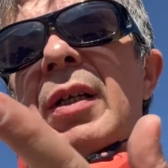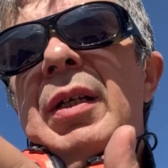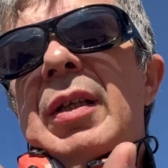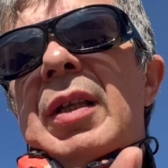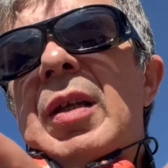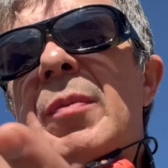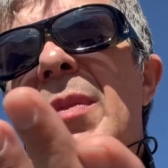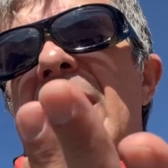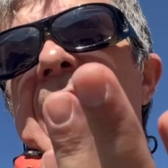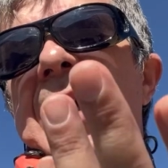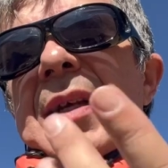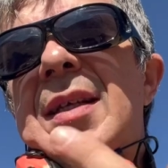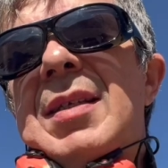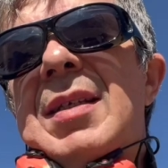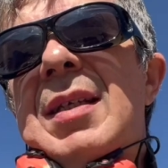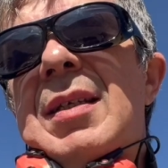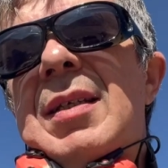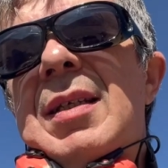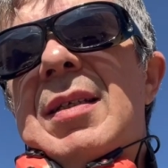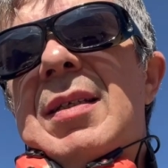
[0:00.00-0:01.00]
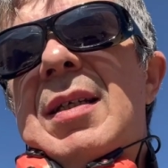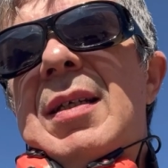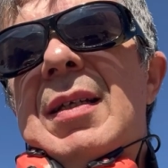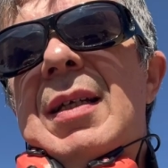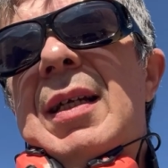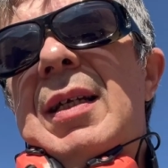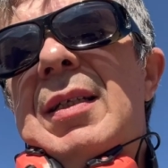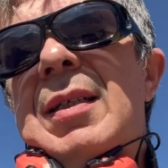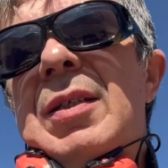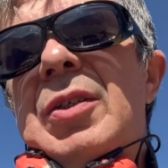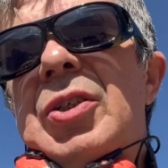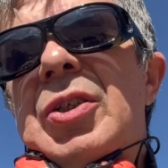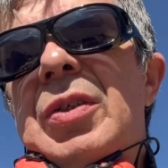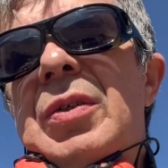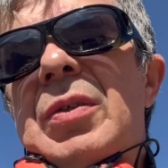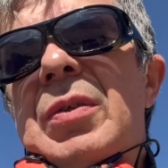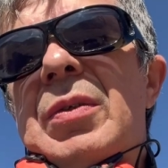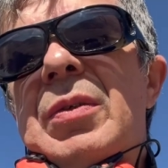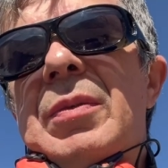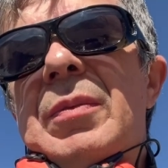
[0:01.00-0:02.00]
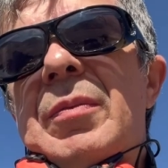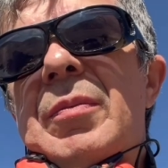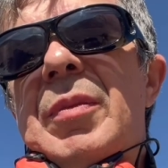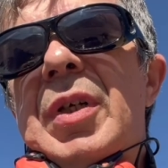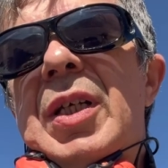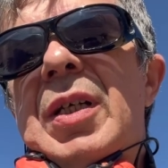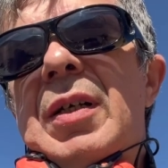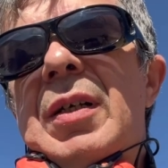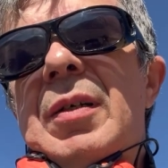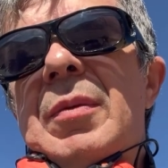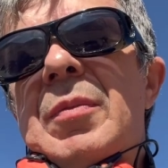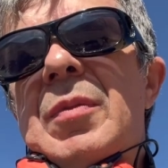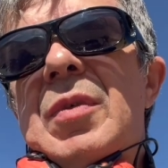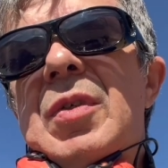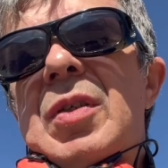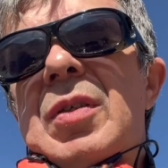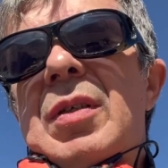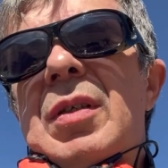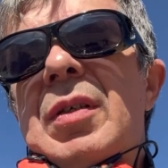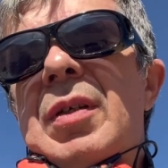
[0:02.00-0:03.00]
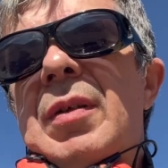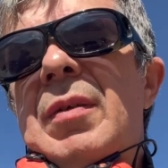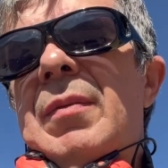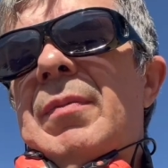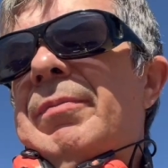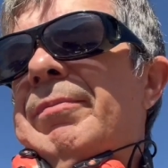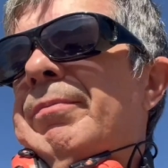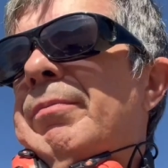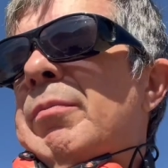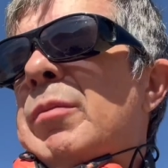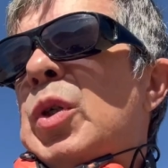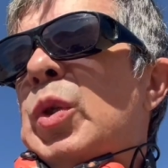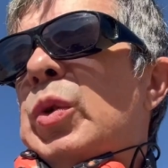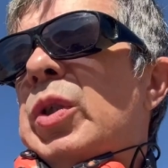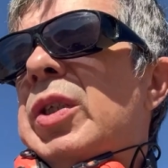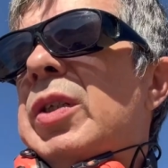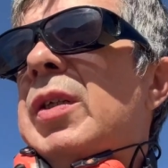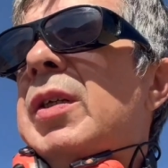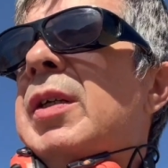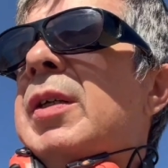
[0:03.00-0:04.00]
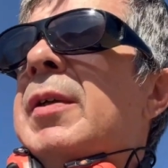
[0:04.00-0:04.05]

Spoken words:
the magazine disconnect issue becomes moot.